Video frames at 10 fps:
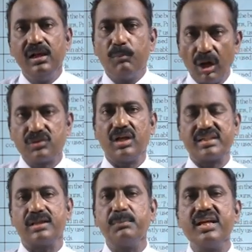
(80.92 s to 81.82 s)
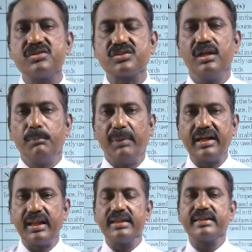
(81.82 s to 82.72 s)
Modulation means
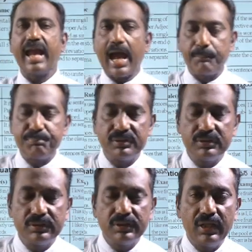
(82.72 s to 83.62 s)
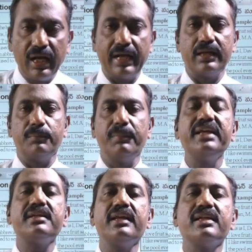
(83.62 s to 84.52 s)
maintaining gap and
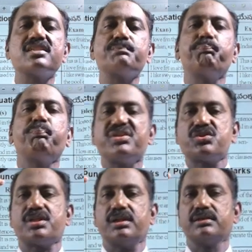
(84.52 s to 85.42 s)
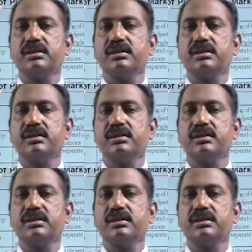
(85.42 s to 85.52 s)
maintaining pitch,